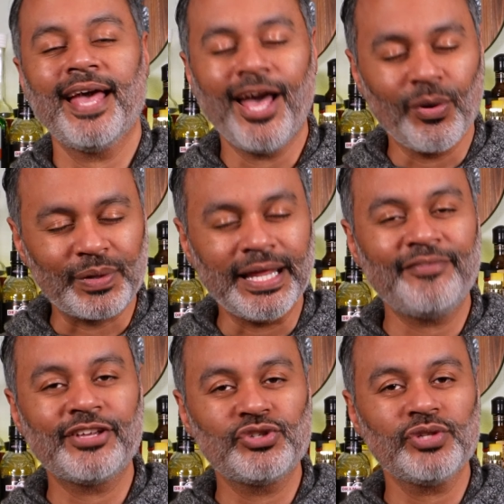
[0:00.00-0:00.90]
And when
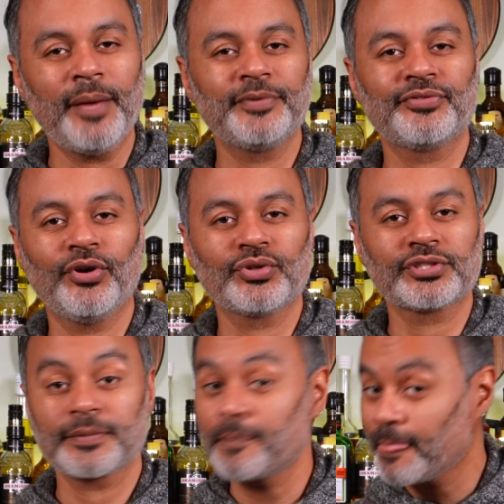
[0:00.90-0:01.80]
life gives you lemons,
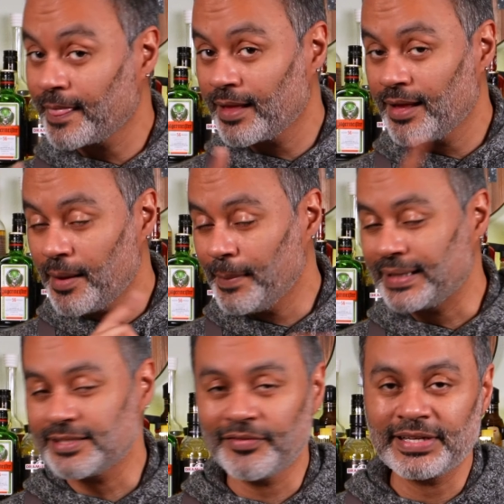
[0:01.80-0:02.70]
folks, make
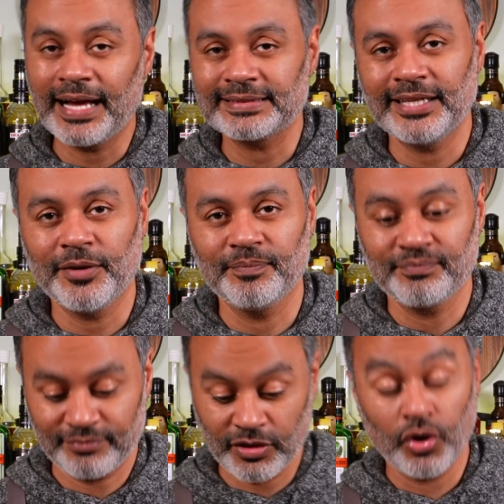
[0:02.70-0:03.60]
yourself a cocktail.
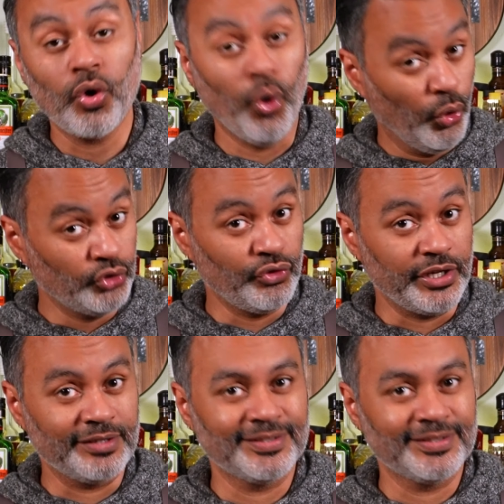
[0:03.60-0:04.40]
Or 3.